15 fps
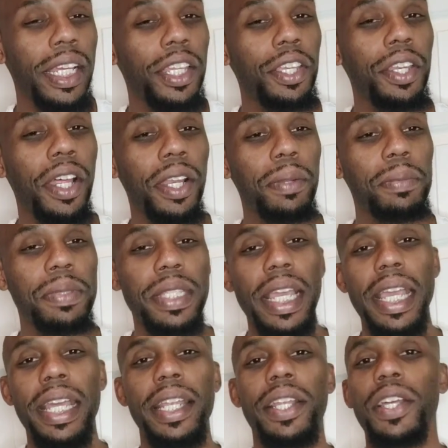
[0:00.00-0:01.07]
You know what I'm
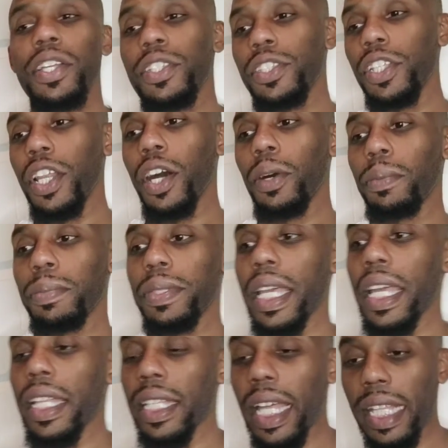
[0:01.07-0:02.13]
saying?
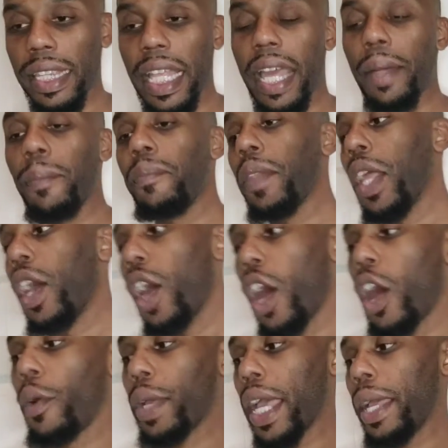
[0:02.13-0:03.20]
Like that.
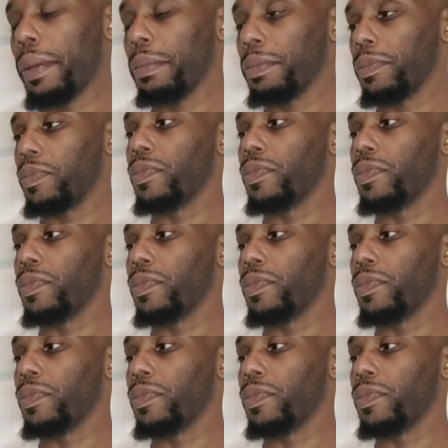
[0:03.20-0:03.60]
Okay.